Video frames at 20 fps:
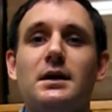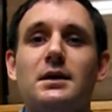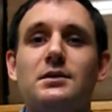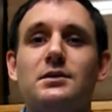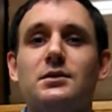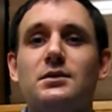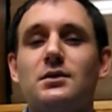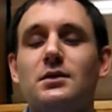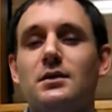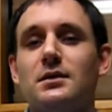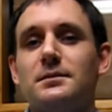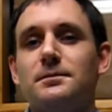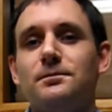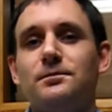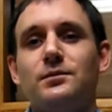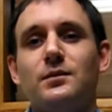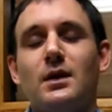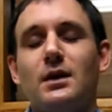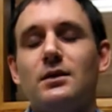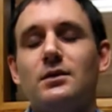And so
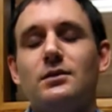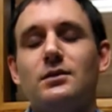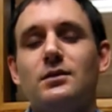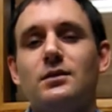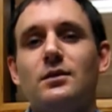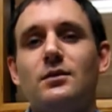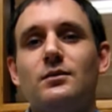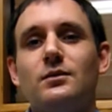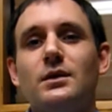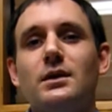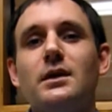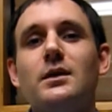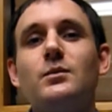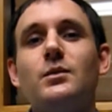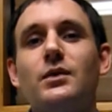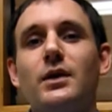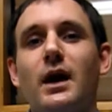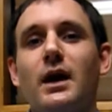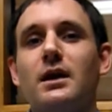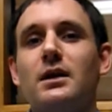it's really
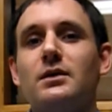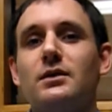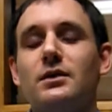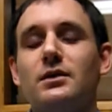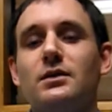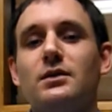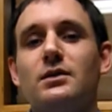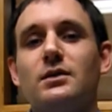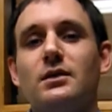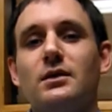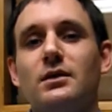miraculous.